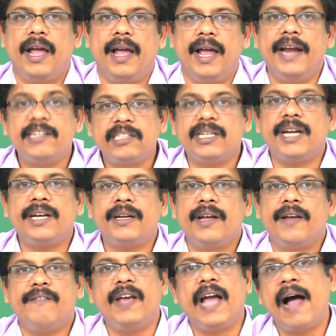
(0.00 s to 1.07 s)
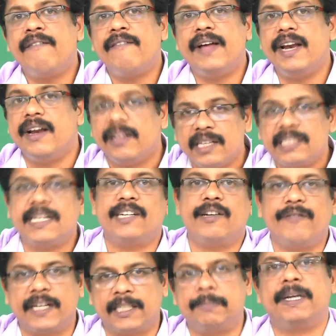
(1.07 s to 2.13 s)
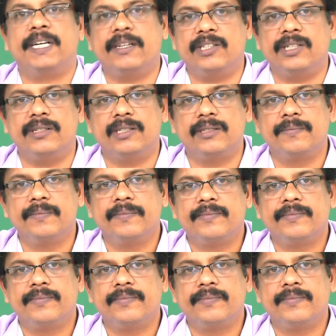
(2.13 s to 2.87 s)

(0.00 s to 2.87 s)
Instead, we have another set of expectations.